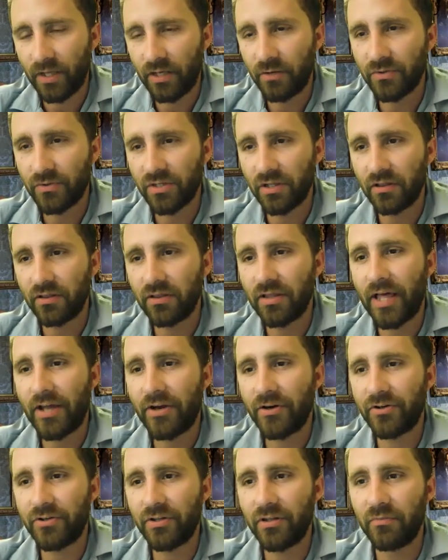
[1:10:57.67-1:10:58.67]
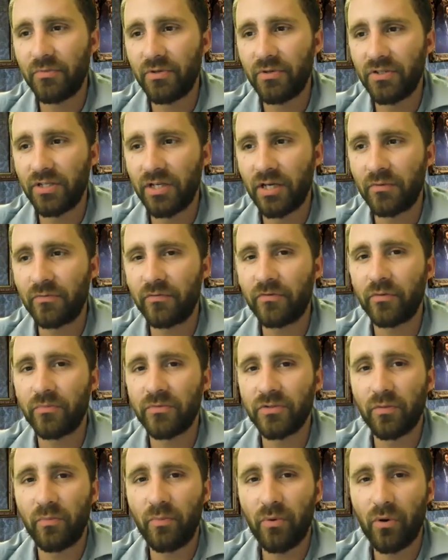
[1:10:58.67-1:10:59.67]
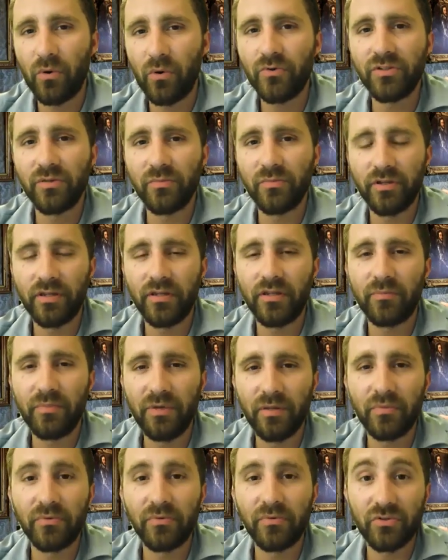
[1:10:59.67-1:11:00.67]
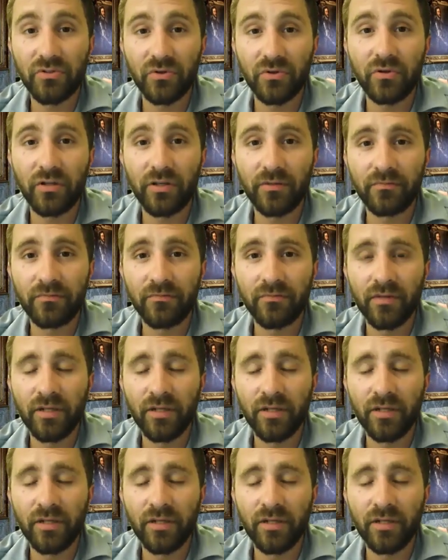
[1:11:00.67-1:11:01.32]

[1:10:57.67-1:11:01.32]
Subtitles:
And it was a letter to the museum from supposedly the people who stole it.